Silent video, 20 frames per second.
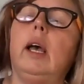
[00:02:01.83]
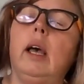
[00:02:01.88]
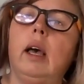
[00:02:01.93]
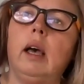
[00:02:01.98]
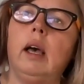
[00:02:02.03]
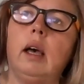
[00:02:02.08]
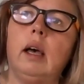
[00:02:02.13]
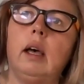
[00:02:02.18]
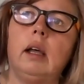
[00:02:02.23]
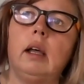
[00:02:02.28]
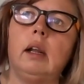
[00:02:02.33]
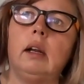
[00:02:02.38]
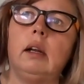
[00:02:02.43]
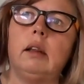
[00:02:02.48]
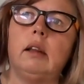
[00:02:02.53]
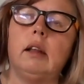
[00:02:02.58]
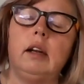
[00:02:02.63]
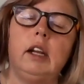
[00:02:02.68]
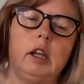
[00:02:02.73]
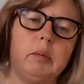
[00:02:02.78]

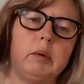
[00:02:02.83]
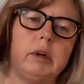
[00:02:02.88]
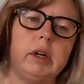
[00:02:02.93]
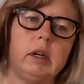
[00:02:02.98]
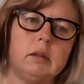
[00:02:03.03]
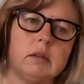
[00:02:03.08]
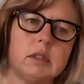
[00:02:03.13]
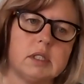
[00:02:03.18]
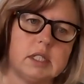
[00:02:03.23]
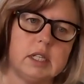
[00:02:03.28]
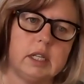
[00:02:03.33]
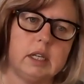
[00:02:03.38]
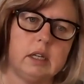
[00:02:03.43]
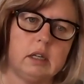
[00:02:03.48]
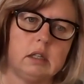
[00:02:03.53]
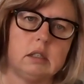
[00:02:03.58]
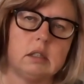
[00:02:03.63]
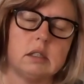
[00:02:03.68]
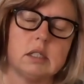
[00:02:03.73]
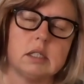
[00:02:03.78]
and the neighbor
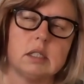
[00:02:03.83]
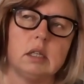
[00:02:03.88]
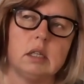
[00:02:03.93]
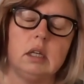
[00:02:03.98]
downstairs